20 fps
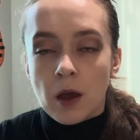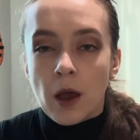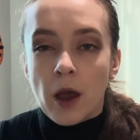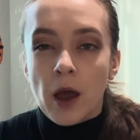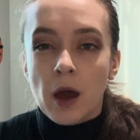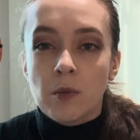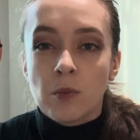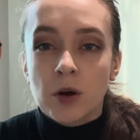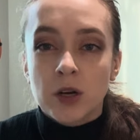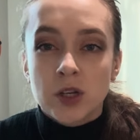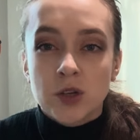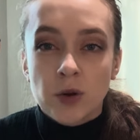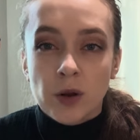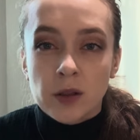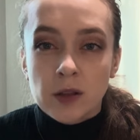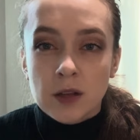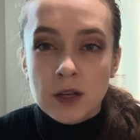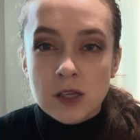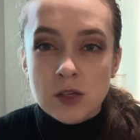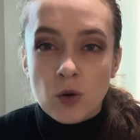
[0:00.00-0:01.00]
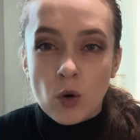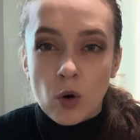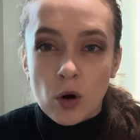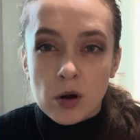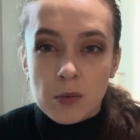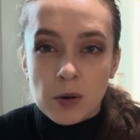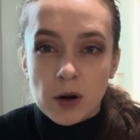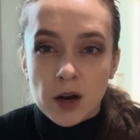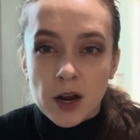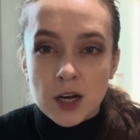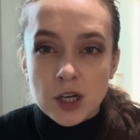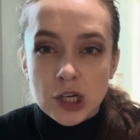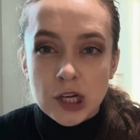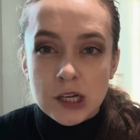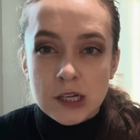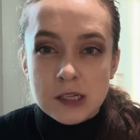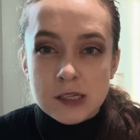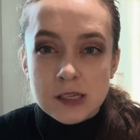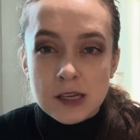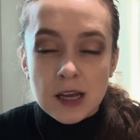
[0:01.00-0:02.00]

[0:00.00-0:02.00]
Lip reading: And when doing these chord progressions,